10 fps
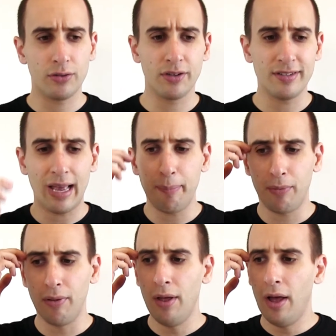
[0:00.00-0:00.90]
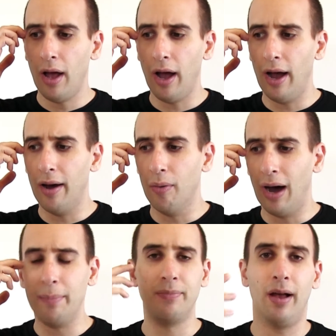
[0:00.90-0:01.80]
So example,
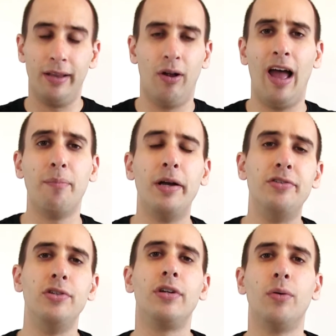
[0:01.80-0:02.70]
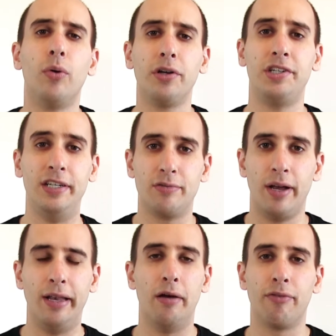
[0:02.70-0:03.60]
I have my ZUUGA worksheets
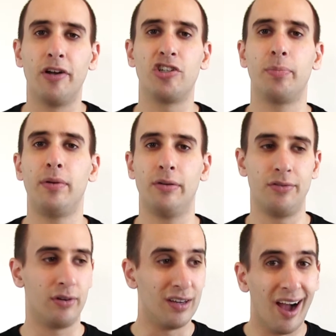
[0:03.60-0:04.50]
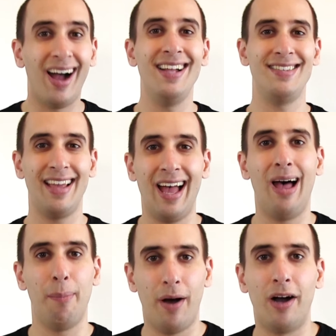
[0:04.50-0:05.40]
right now for entrepreneurs, or guides to
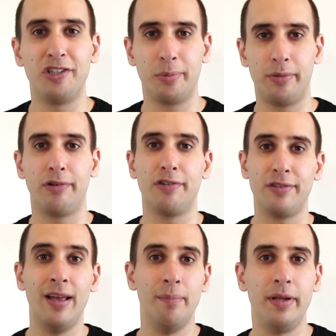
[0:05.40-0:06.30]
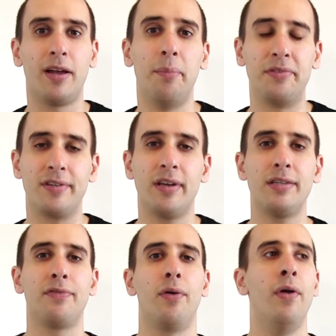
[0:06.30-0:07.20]
help entrepreneurs become
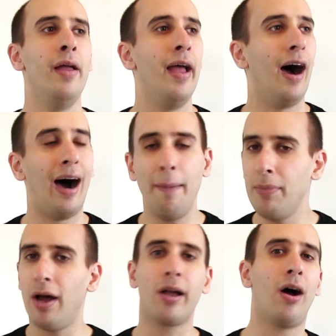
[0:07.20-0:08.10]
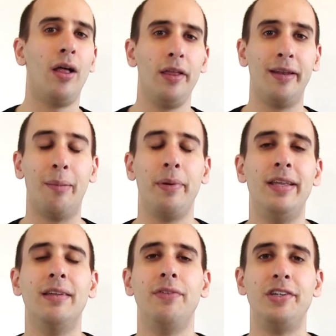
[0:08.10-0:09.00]
successful. I'm not calling up
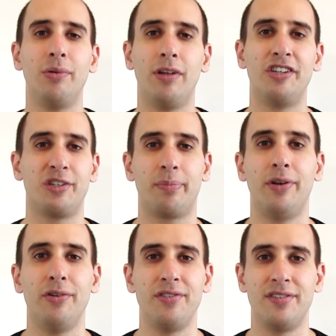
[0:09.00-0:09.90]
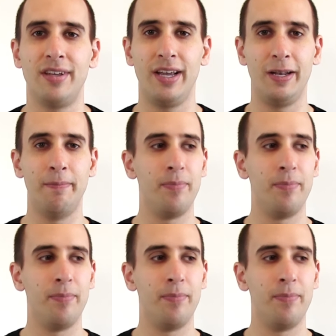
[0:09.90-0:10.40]
individual entrepreneurs and saying,